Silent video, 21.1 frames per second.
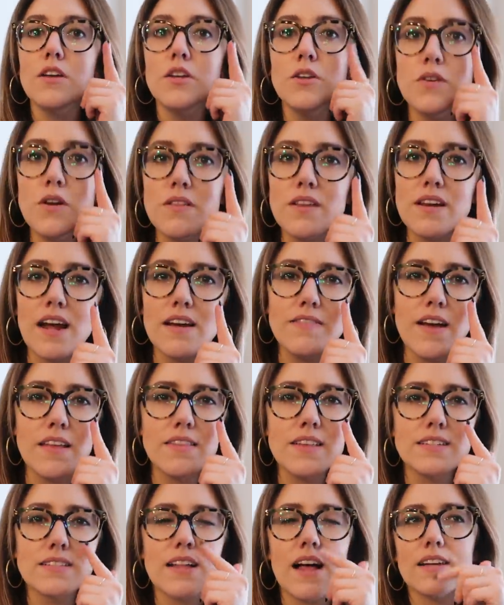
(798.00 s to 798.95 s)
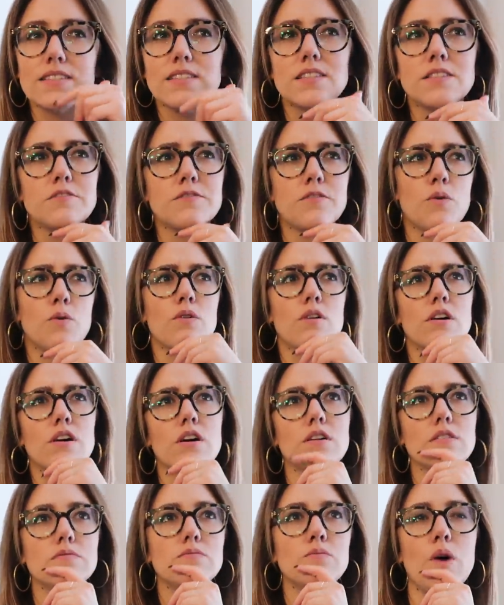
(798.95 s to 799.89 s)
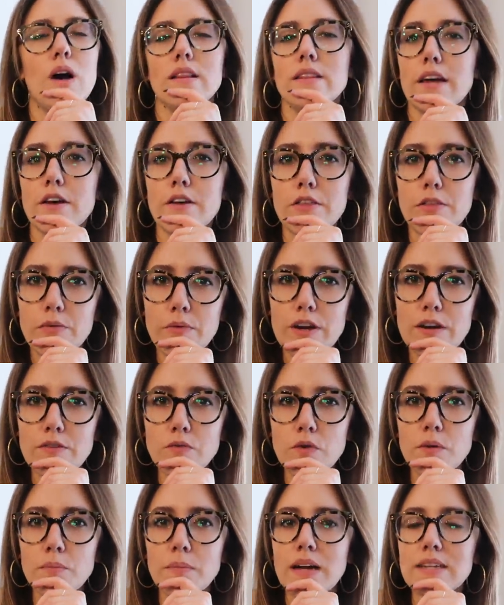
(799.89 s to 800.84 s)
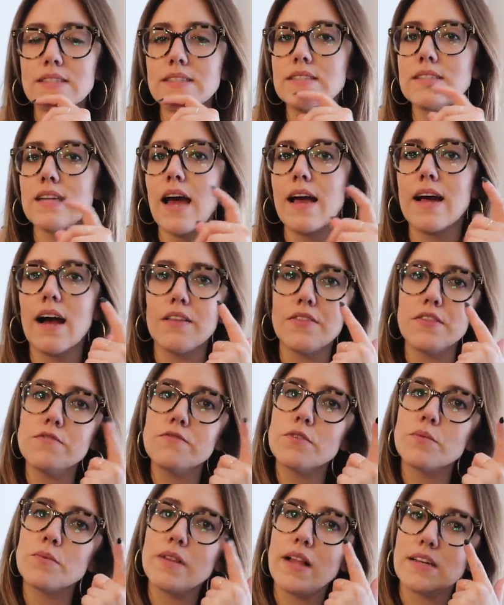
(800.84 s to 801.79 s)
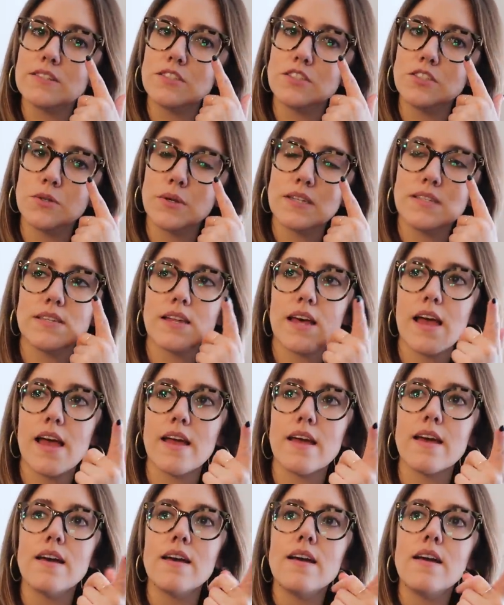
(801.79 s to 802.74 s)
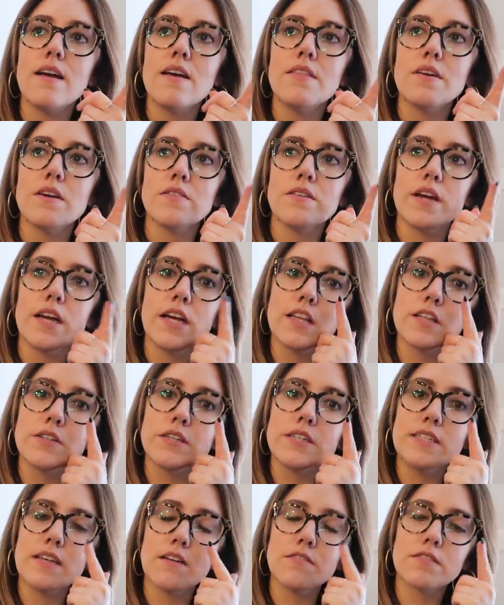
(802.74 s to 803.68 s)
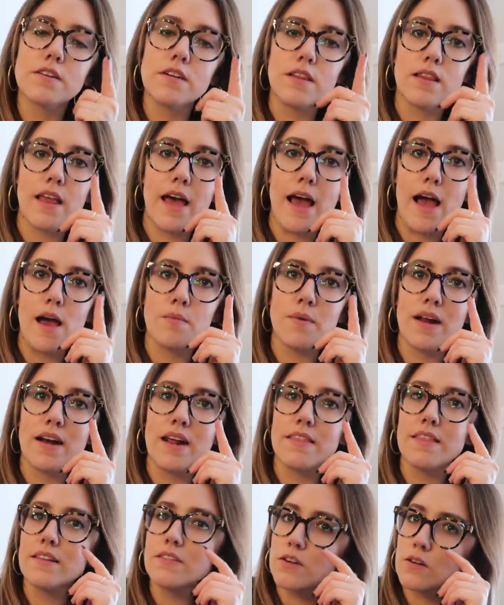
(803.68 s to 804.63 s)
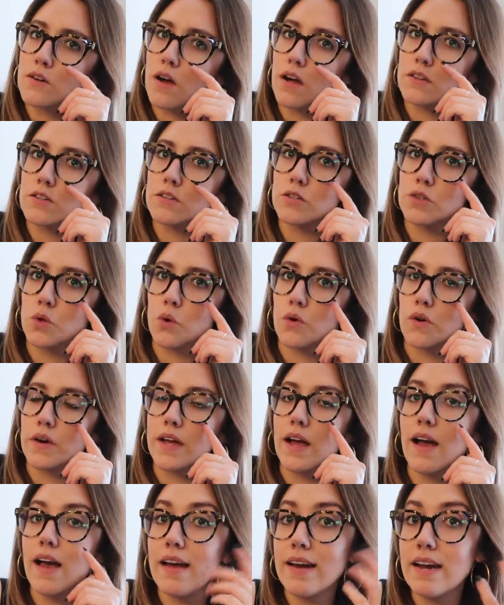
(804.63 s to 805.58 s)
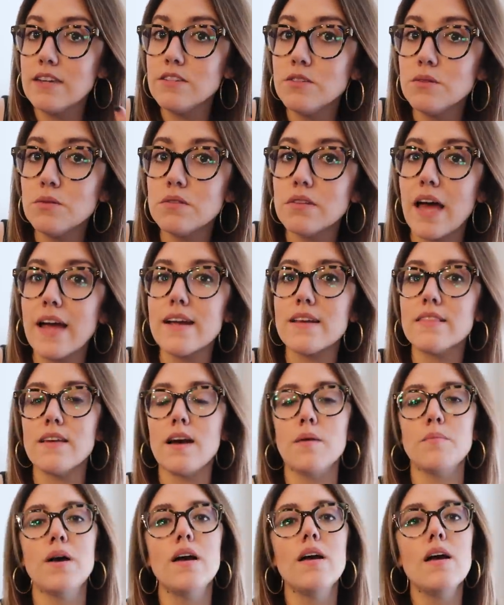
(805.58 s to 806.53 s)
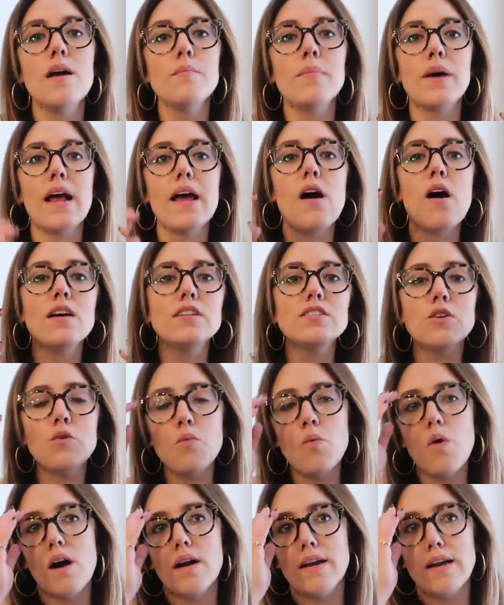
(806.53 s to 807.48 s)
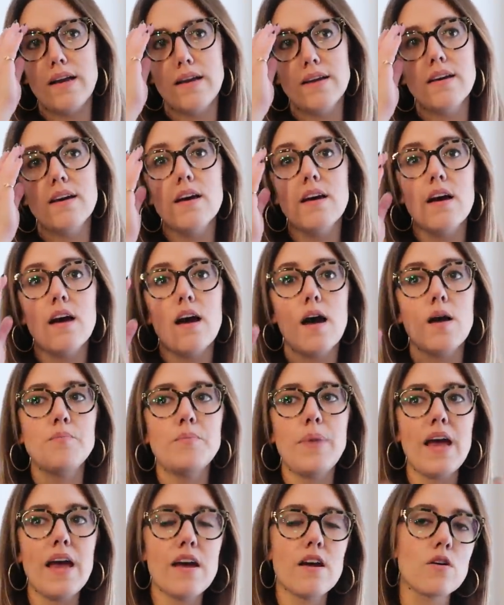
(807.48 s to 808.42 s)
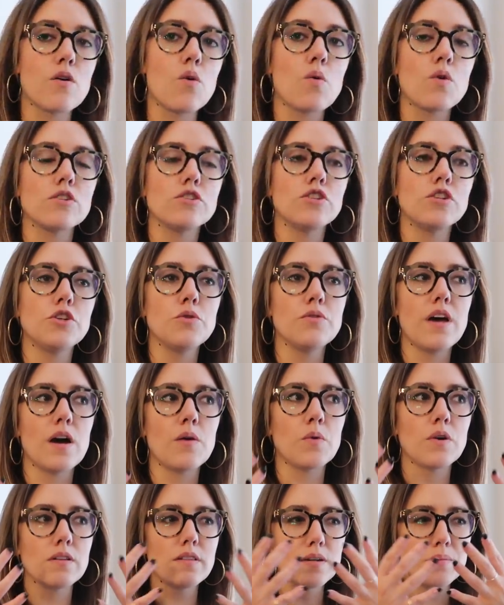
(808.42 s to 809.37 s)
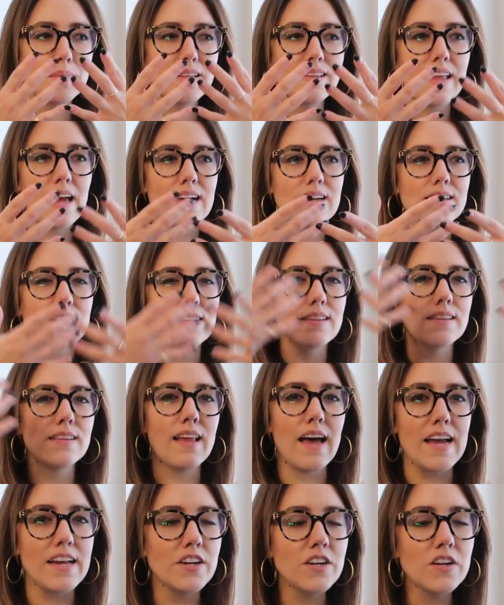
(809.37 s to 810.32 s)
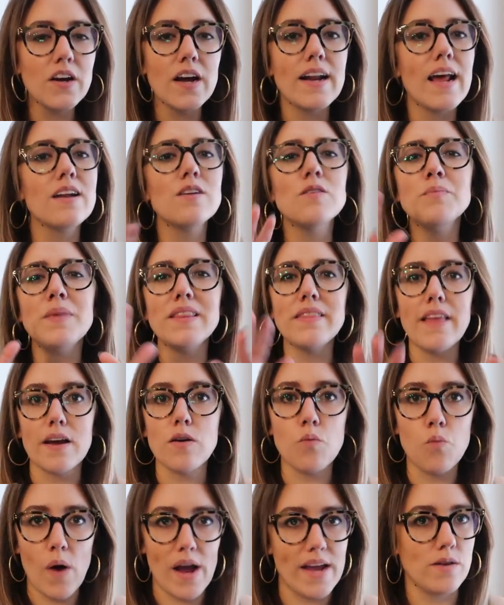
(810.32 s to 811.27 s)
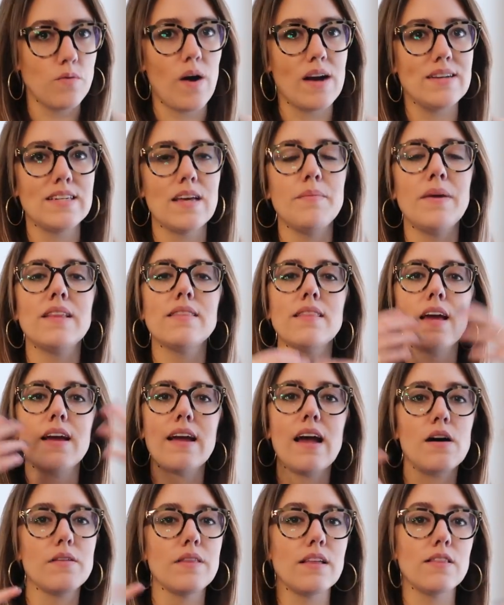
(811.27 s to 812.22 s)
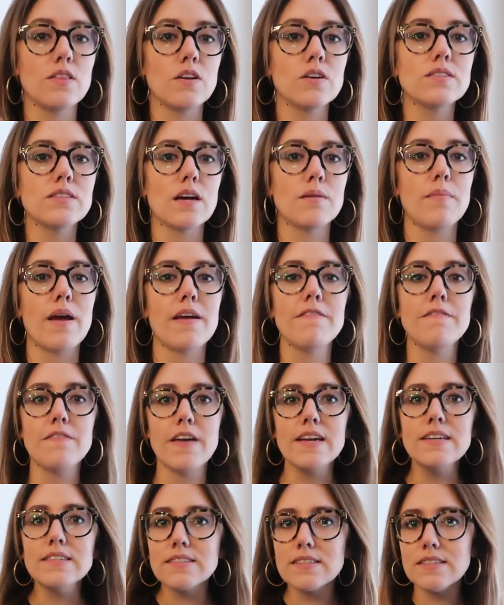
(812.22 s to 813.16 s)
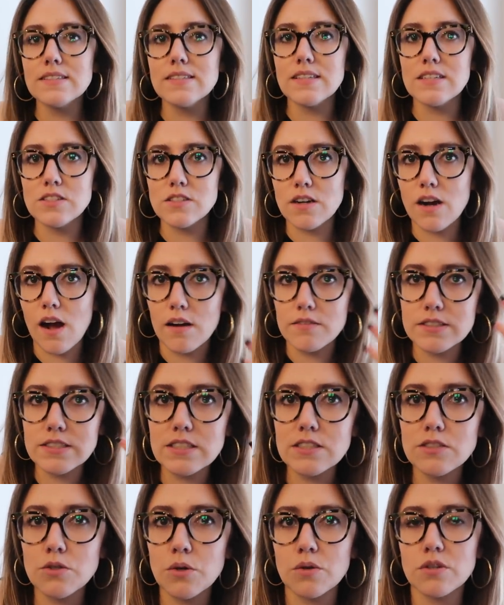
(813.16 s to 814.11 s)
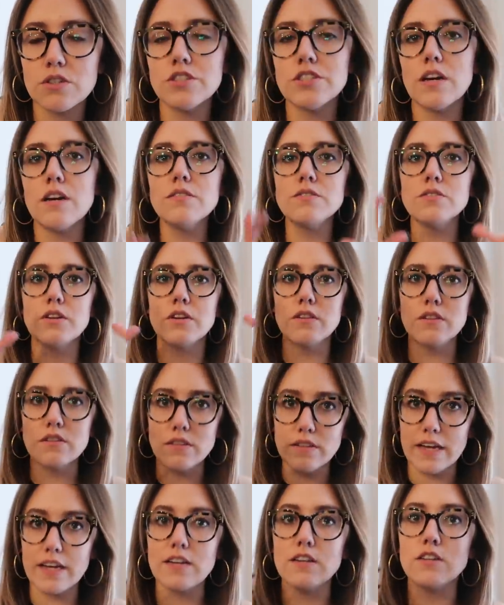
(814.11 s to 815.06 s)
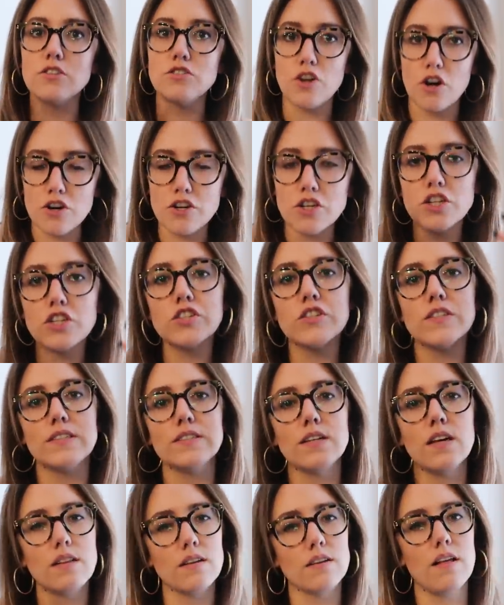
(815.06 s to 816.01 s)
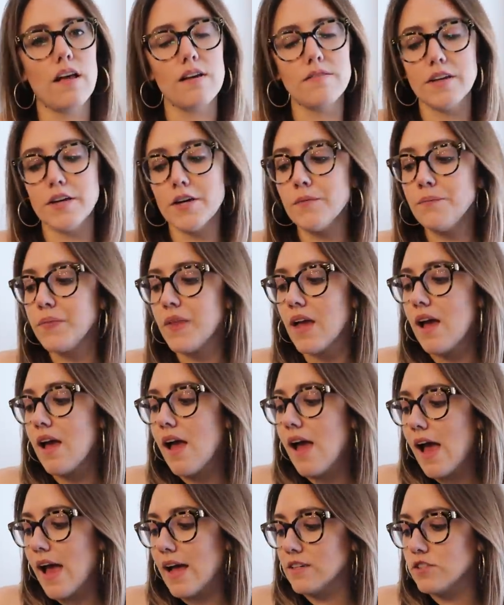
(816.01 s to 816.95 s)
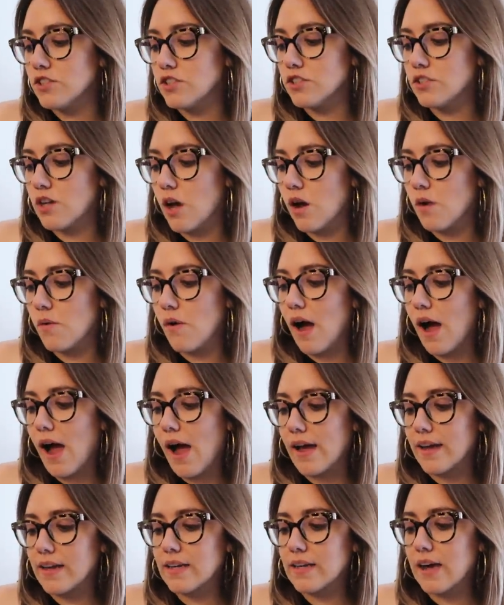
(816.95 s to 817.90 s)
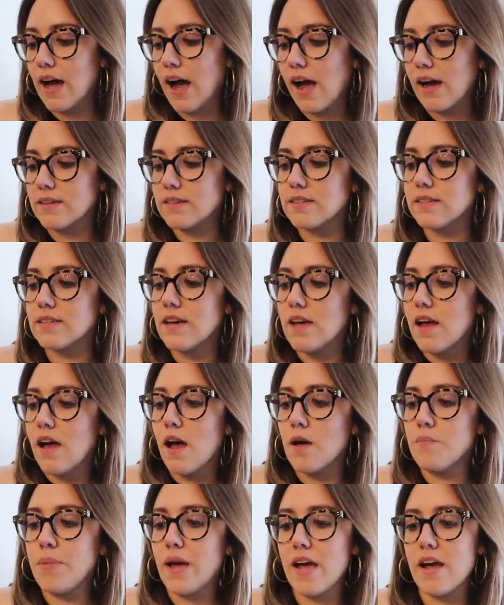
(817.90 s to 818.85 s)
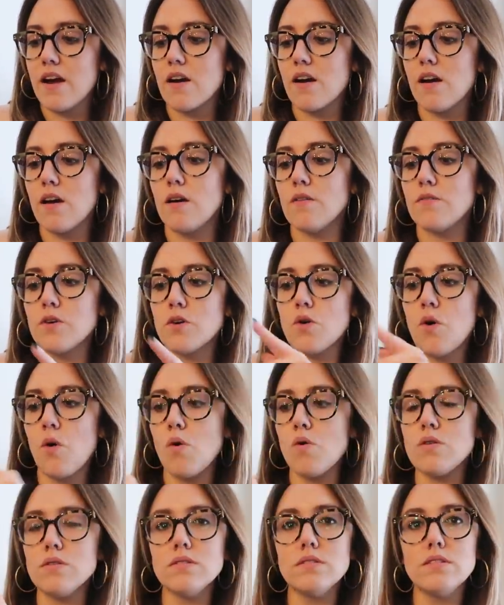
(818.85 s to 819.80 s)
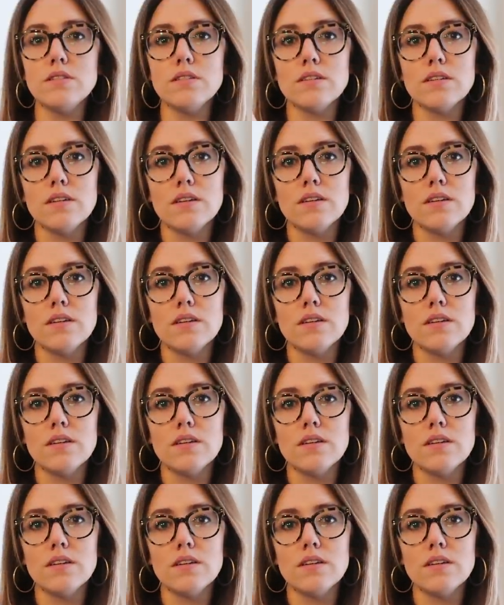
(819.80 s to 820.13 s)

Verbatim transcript: you know that I've had these glasses for what, like 3 or 4 months. I got them from Glasses USA. They're the Hillary Duff collab, and I think they're called Gloria. And I do like them, but I also wanted a pair or two that were a little bit like lighter, and I don't mean like weight wise, I mean like how they looked on my face, because these are obviously tortoiseshell, so they're a little like darker and a little heavier. And so I got a pair of gold